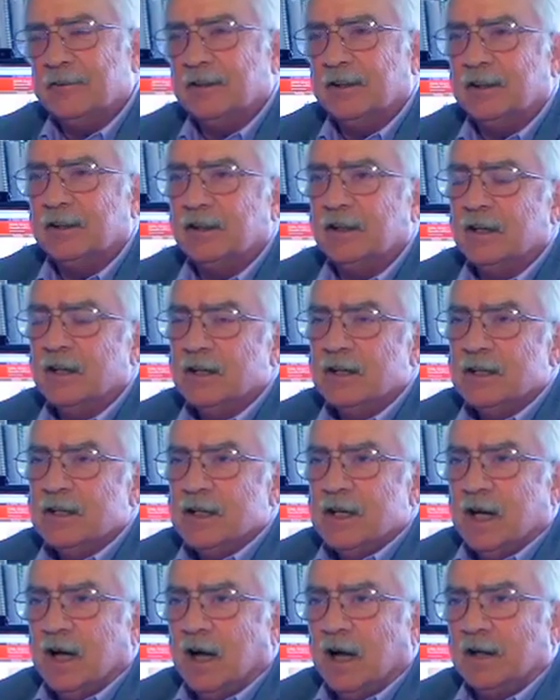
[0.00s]
that
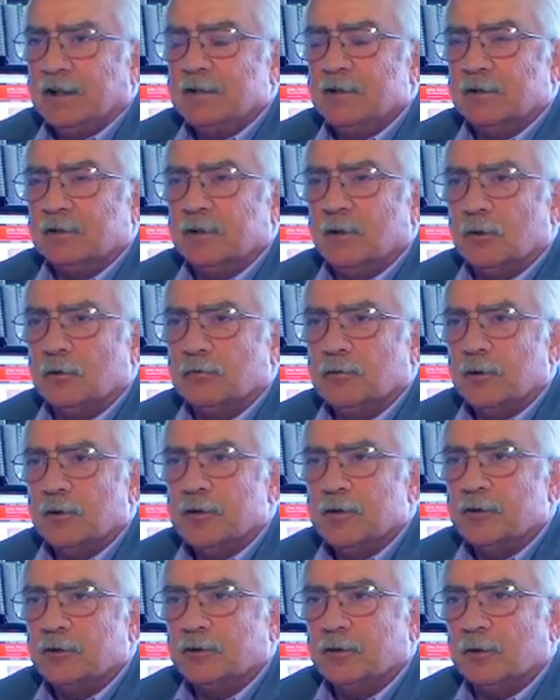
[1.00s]
I took over
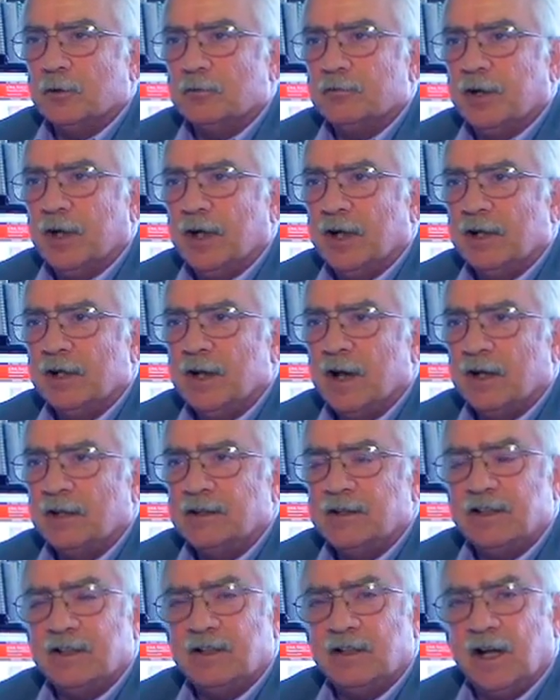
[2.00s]
the survey in
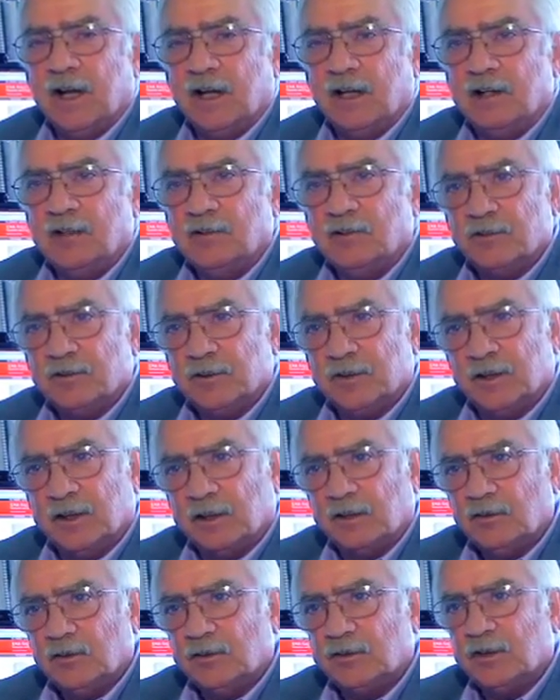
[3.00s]

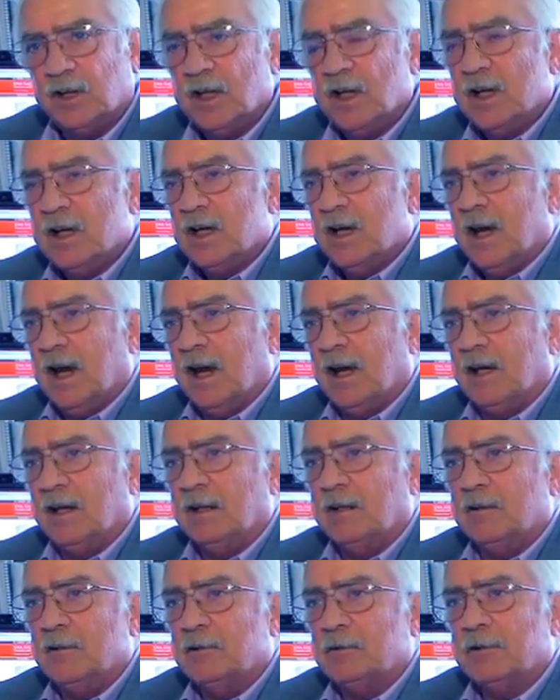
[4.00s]
1986, and
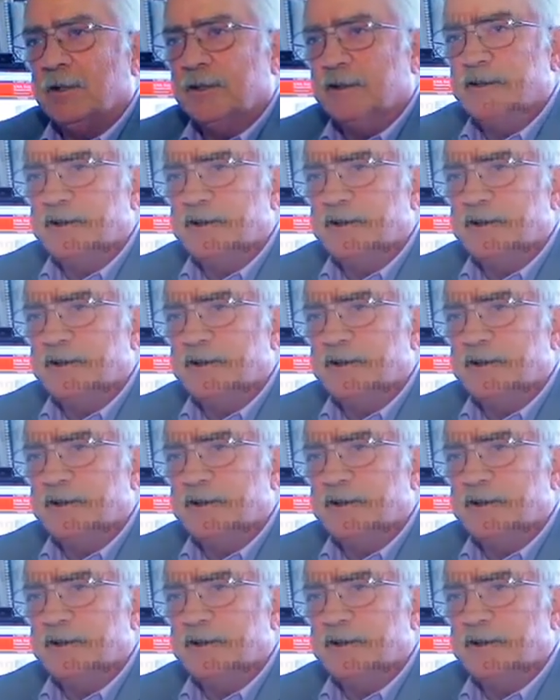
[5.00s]
it only